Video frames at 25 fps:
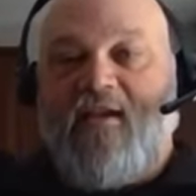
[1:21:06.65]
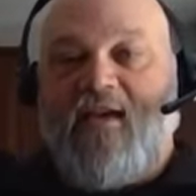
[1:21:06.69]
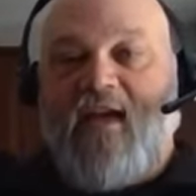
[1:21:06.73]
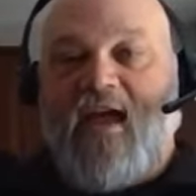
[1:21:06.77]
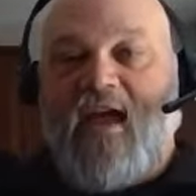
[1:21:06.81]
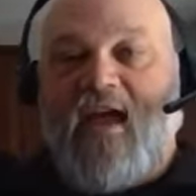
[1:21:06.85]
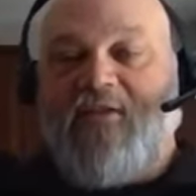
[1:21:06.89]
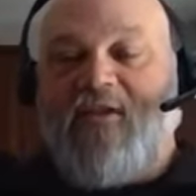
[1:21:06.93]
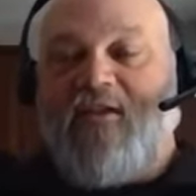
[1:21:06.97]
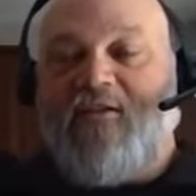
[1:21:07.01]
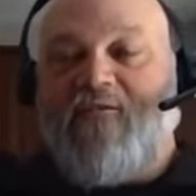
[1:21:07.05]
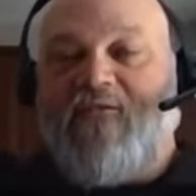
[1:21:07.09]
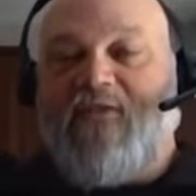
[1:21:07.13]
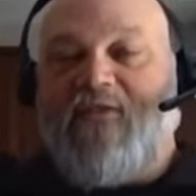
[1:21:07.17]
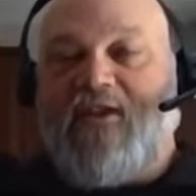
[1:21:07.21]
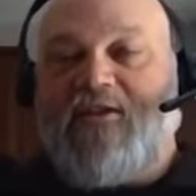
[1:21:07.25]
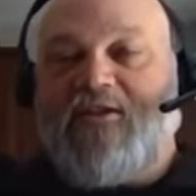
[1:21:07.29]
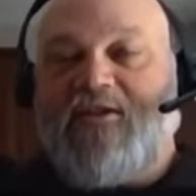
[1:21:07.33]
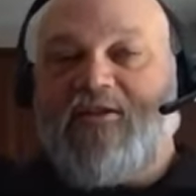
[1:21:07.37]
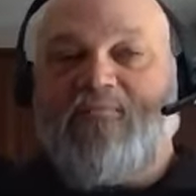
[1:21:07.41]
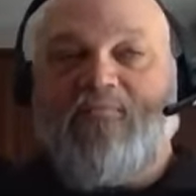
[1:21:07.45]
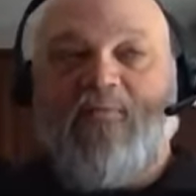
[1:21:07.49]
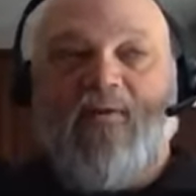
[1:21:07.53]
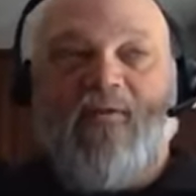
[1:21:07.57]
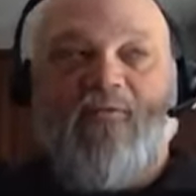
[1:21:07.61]
And then if they
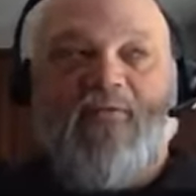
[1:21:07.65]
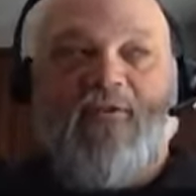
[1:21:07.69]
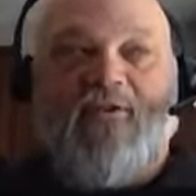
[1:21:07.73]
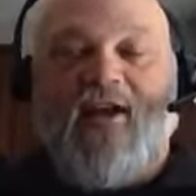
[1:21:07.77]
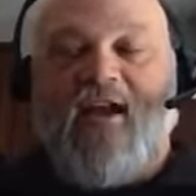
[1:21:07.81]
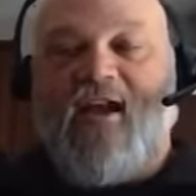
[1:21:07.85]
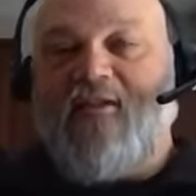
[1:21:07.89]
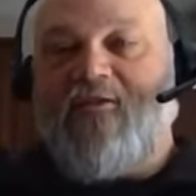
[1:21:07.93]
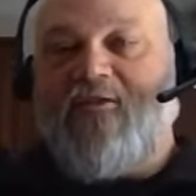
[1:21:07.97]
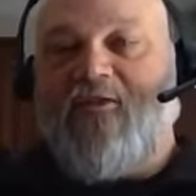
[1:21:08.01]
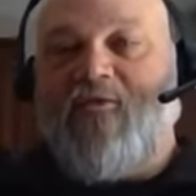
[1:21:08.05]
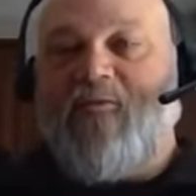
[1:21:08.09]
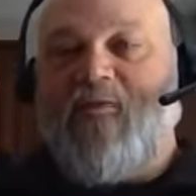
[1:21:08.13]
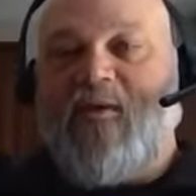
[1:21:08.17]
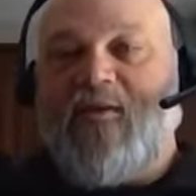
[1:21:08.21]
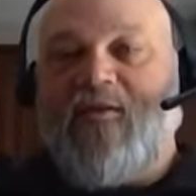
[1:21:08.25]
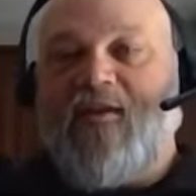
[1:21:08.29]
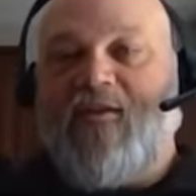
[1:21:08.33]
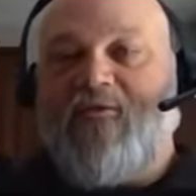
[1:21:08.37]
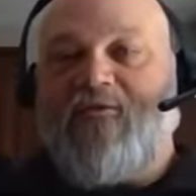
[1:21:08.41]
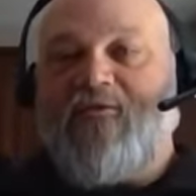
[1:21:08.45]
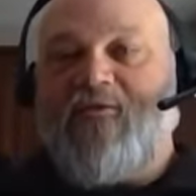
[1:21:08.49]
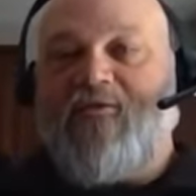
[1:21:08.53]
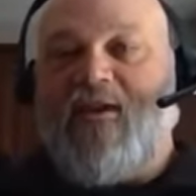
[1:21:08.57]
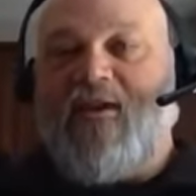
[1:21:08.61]
just move their head a little bit
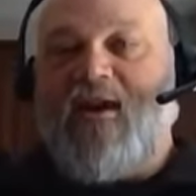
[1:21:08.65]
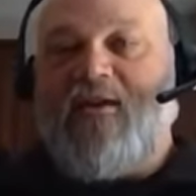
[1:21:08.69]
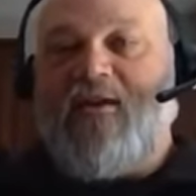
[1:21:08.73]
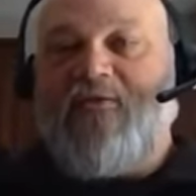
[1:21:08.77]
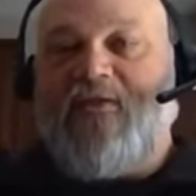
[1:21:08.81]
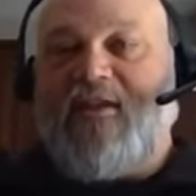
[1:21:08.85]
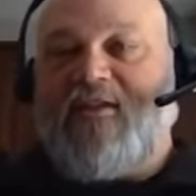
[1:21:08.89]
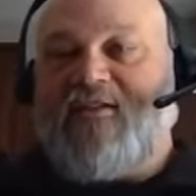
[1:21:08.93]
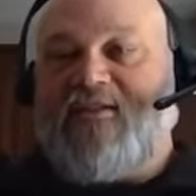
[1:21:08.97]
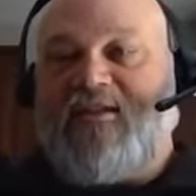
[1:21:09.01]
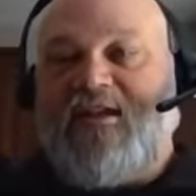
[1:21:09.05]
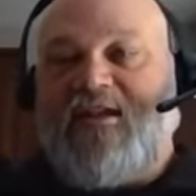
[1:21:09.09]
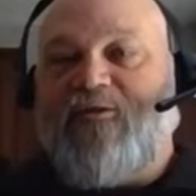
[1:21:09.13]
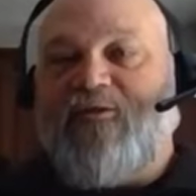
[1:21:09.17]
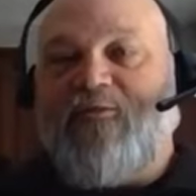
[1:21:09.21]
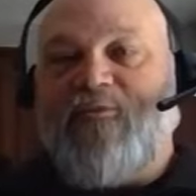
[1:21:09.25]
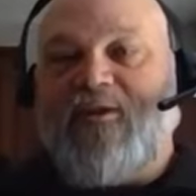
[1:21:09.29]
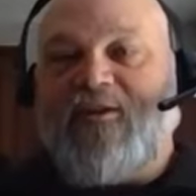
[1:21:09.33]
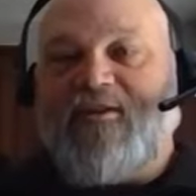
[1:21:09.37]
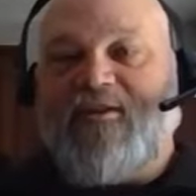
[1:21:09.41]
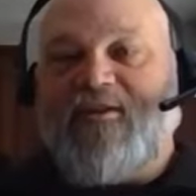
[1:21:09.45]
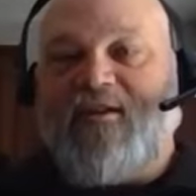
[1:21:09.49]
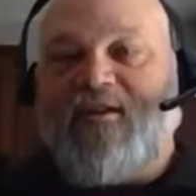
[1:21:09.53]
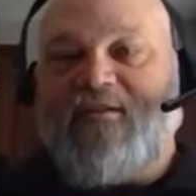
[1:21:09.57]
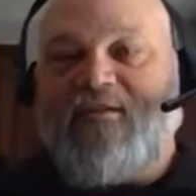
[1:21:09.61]
left or right, they mm-hmm. see three
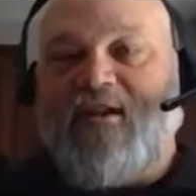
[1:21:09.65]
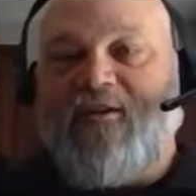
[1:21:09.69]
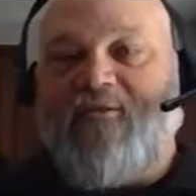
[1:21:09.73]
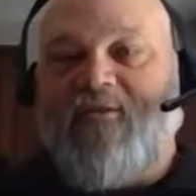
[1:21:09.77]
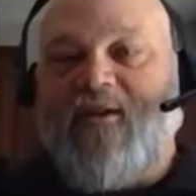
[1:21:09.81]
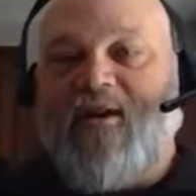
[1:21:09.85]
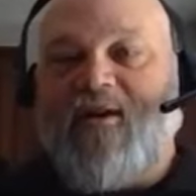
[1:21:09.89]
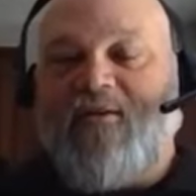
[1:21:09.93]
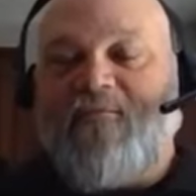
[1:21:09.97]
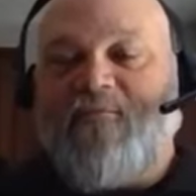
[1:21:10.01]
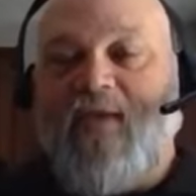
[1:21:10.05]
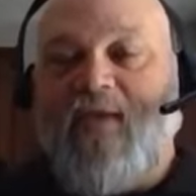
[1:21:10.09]
sixty around them.